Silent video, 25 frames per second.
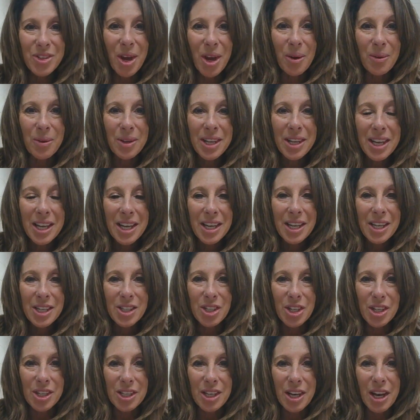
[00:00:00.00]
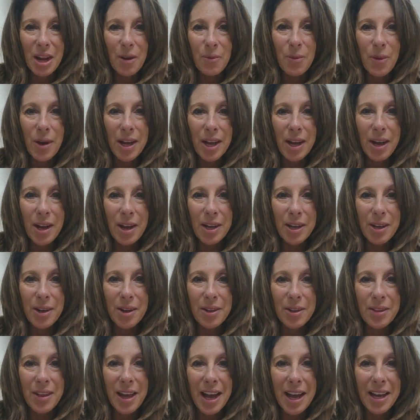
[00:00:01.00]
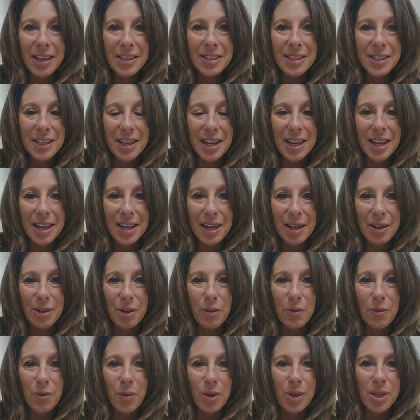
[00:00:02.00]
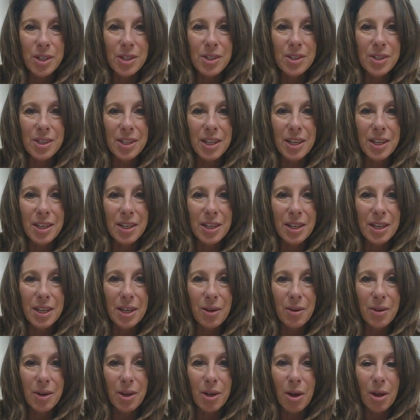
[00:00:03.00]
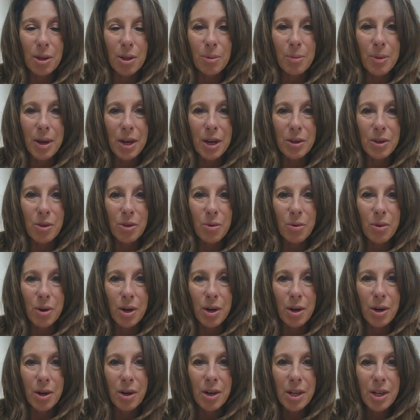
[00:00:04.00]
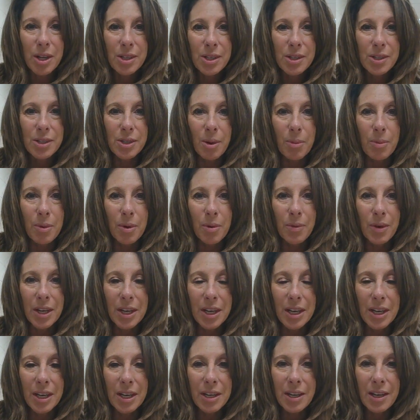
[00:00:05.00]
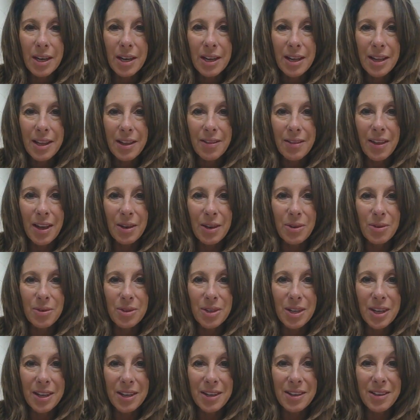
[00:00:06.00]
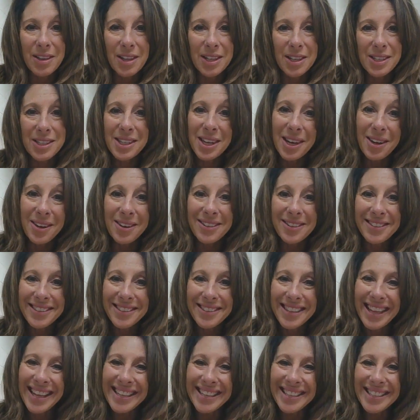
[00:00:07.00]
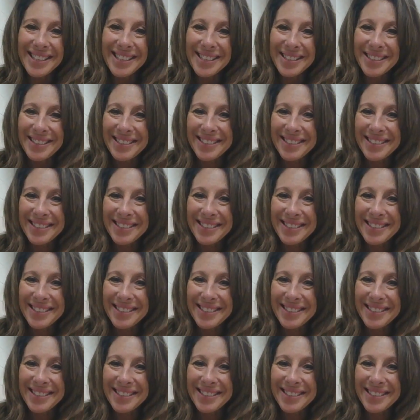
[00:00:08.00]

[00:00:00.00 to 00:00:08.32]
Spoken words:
So just an FYI on that, and I look forward to seeing and hearing all about your summer reading that you did this year. Thanks.